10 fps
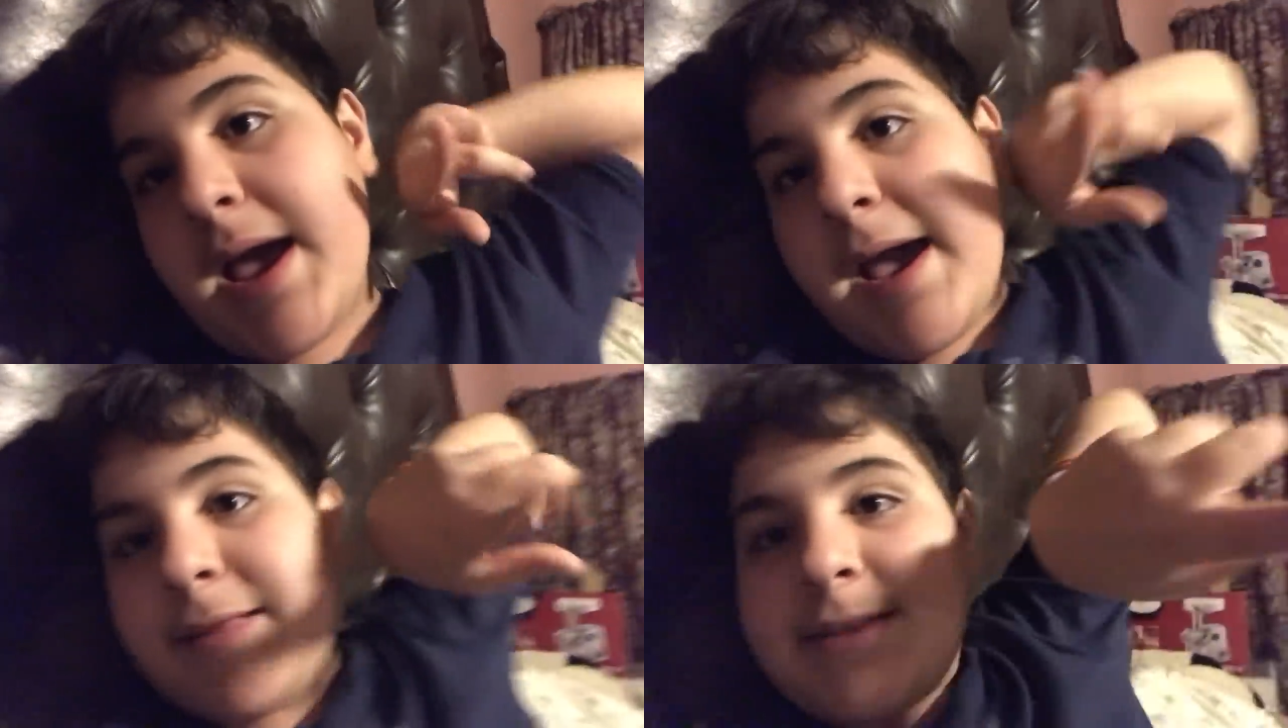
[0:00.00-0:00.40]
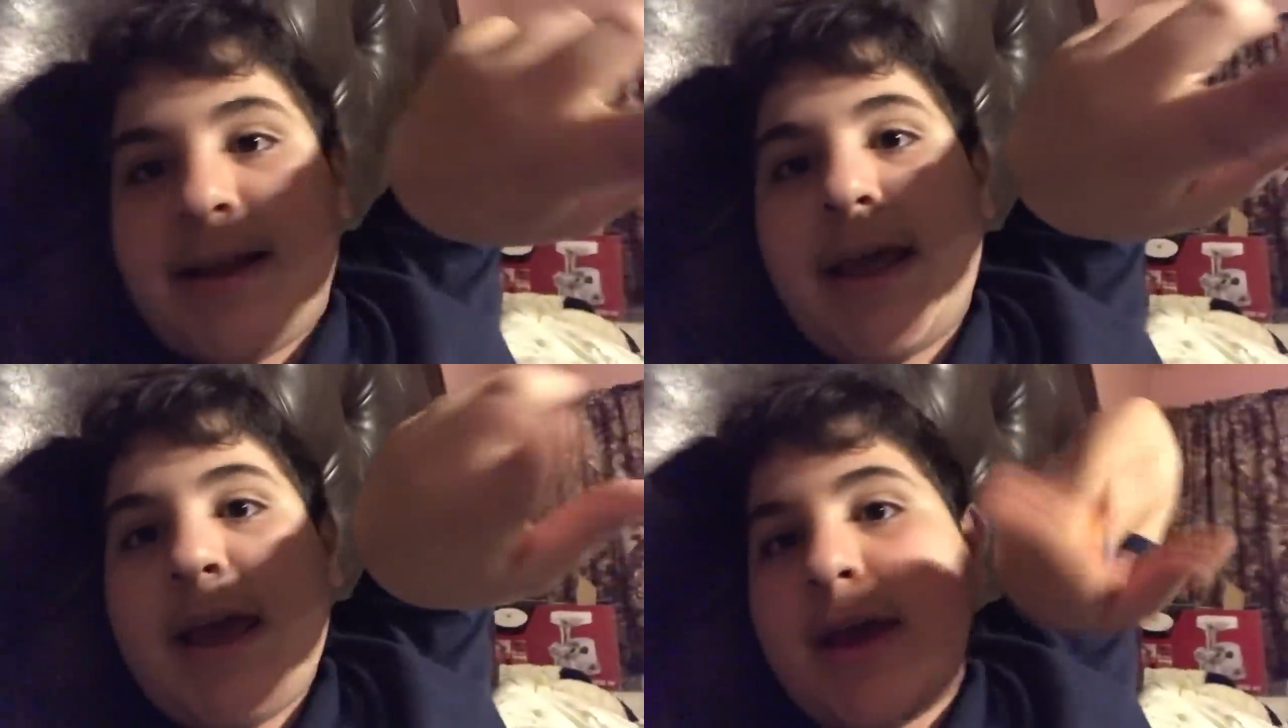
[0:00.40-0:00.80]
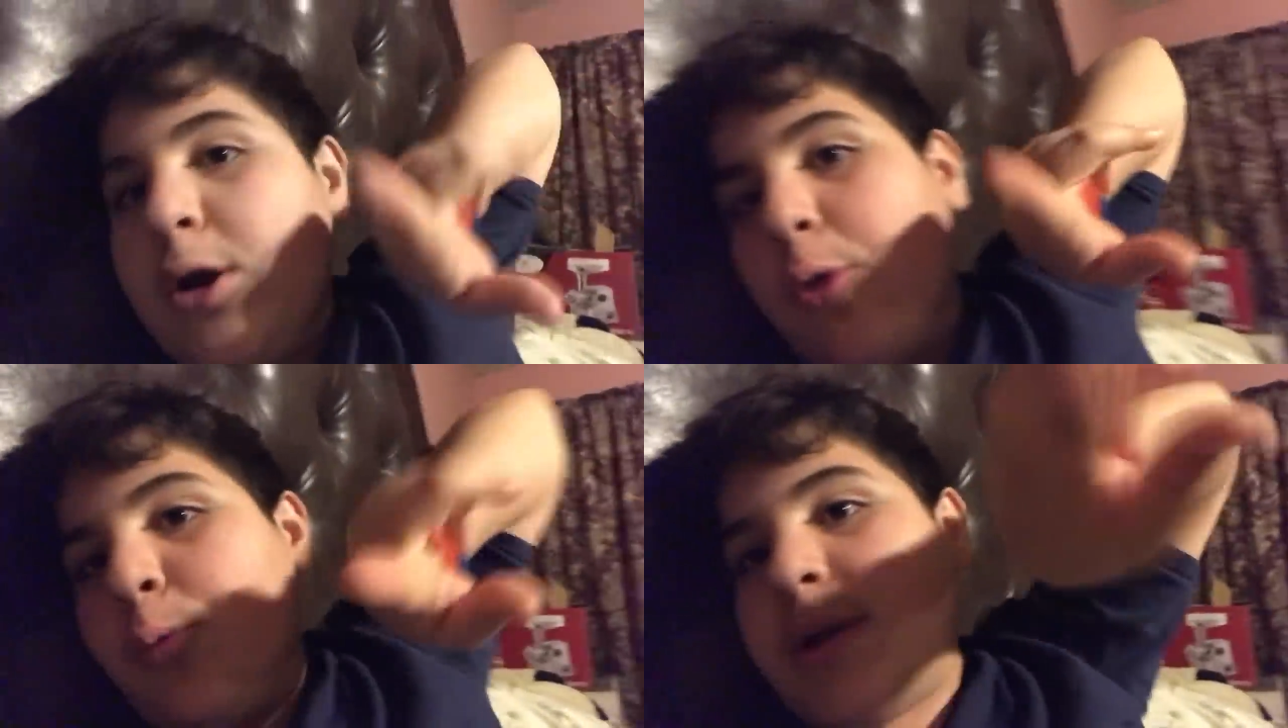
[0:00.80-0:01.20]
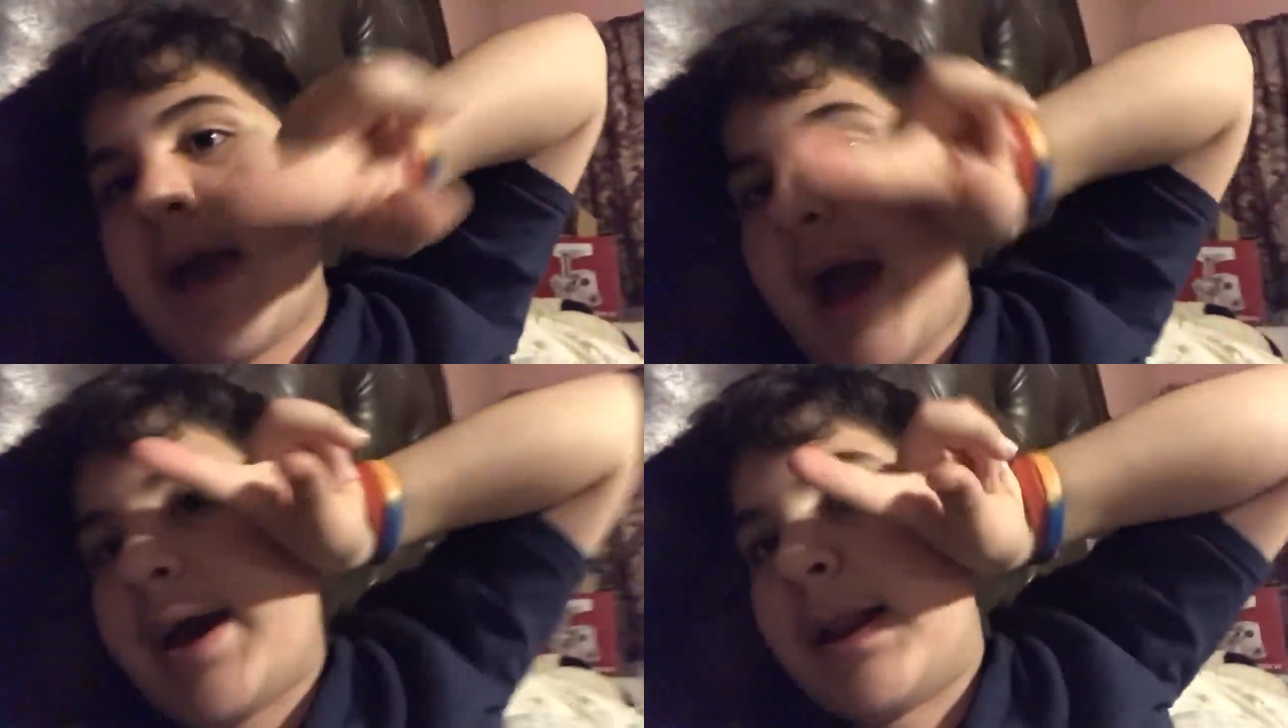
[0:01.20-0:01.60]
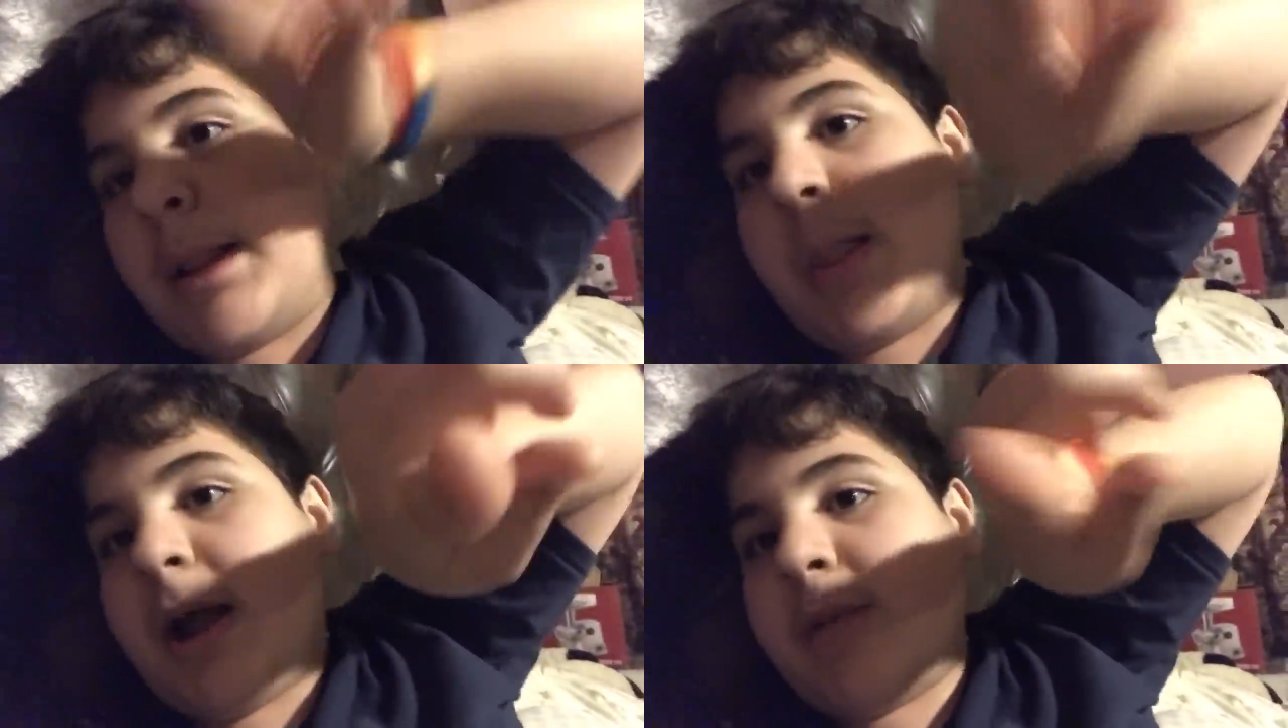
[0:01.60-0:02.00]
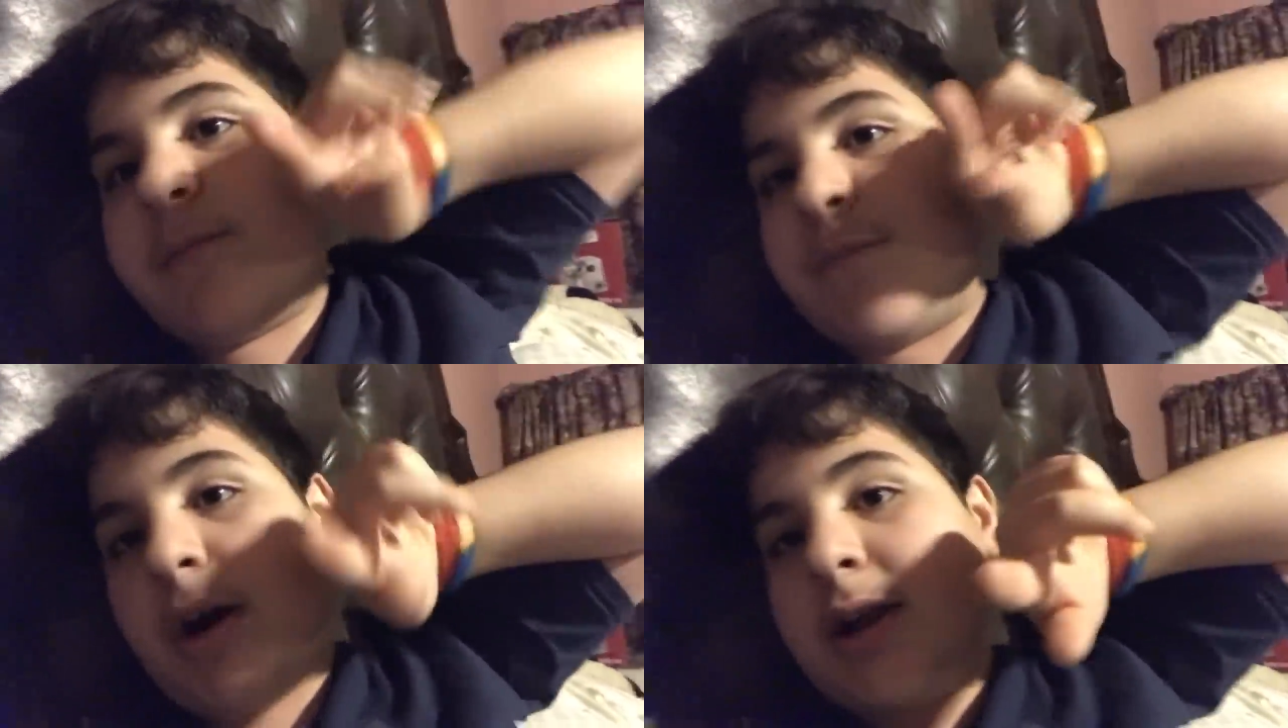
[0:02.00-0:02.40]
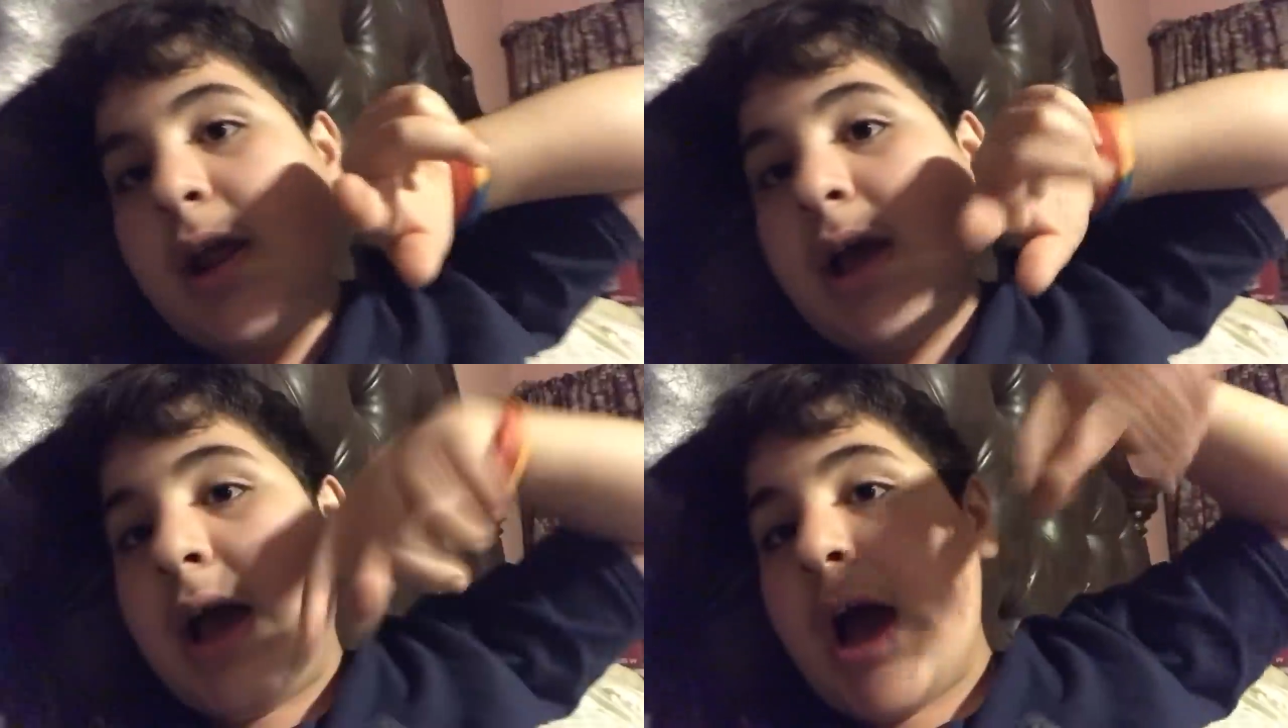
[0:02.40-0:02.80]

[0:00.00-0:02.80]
and today we had a lot of fun.